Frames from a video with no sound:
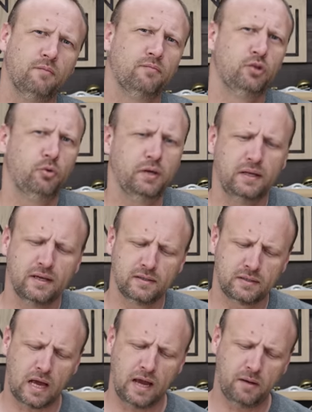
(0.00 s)
up doing
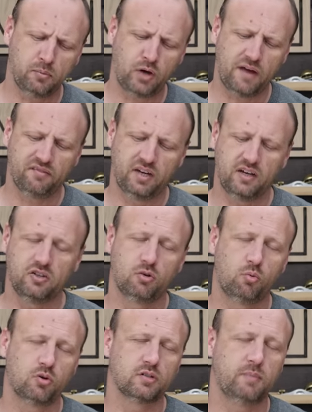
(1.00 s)
is I end up gravitating
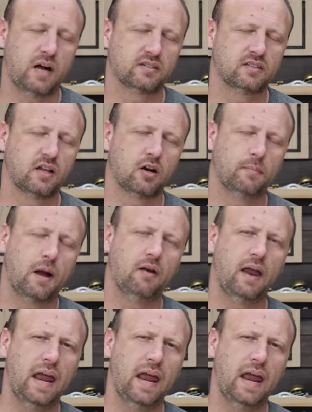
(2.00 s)
towards boxes that are about